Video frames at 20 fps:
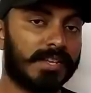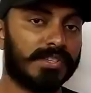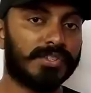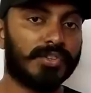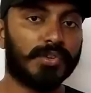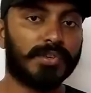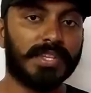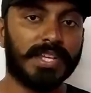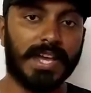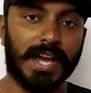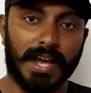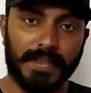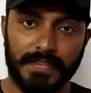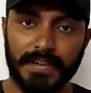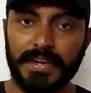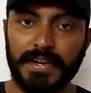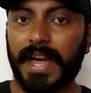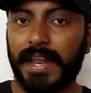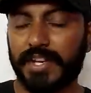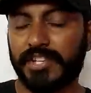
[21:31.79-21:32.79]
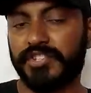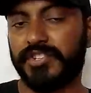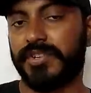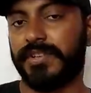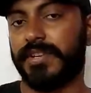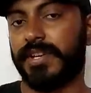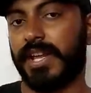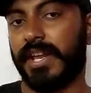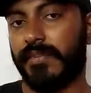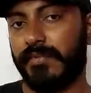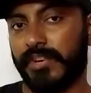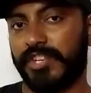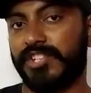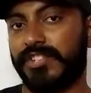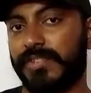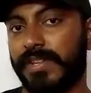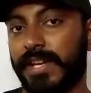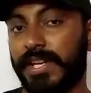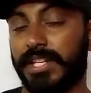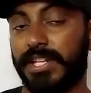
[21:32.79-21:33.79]
So the other direction in
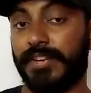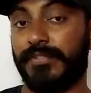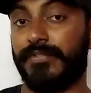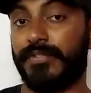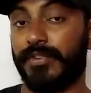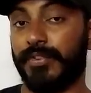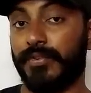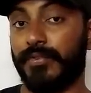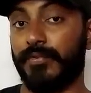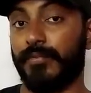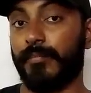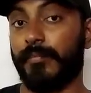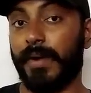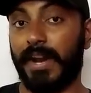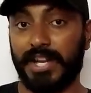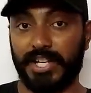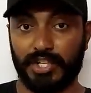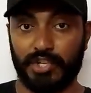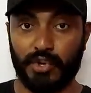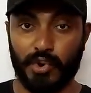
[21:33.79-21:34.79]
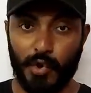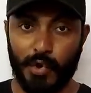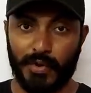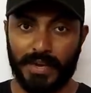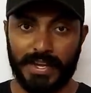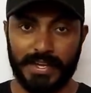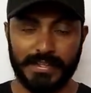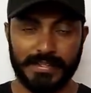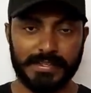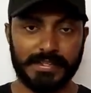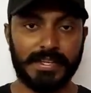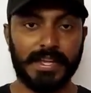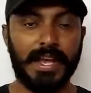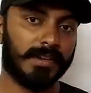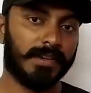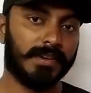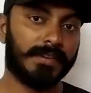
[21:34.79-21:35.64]
which the interview might go is,